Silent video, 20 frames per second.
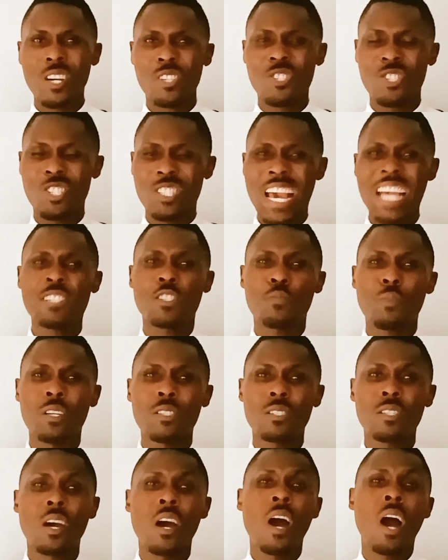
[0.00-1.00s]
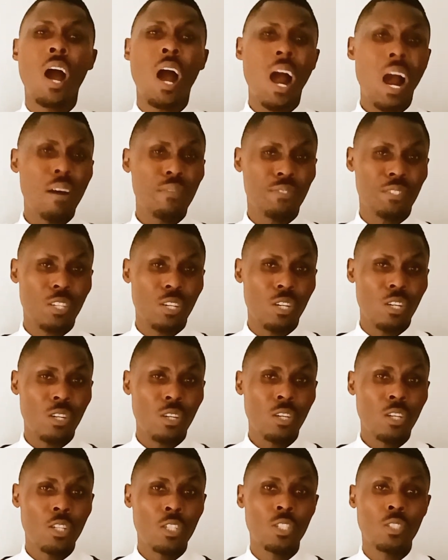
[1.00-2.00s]
the statement
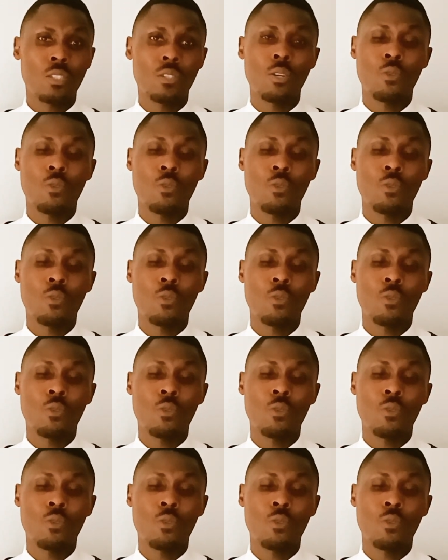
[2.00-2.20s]
after